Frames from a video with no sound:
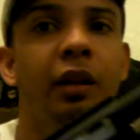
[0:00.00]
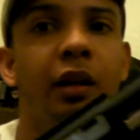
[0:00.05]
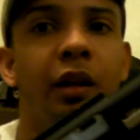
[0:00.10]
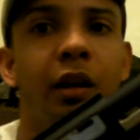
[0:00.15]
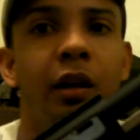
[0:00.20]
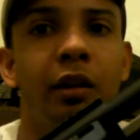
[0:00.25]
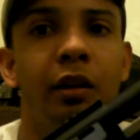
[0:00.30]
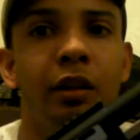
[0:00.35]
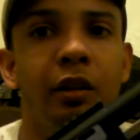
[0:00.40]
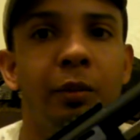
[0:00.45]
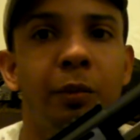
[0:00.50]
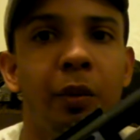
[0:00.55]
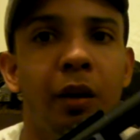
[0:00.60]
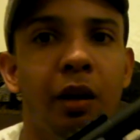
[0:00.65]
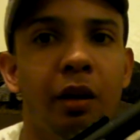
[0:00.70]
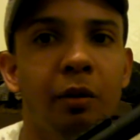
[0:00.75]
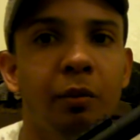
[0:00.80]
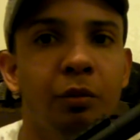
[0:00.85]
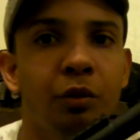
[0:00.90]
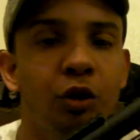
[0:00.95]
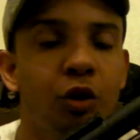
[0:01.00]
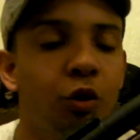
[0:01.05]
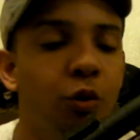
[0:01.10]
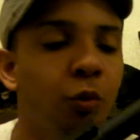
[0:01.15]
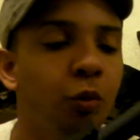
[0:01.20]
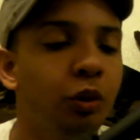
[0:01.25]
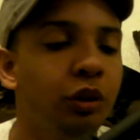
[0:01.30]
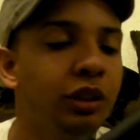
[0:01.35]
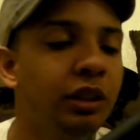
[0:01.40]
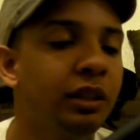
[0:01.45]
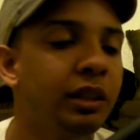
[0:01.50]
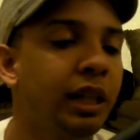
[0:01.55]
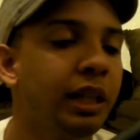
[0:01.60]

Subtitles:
on this bottom tube, which is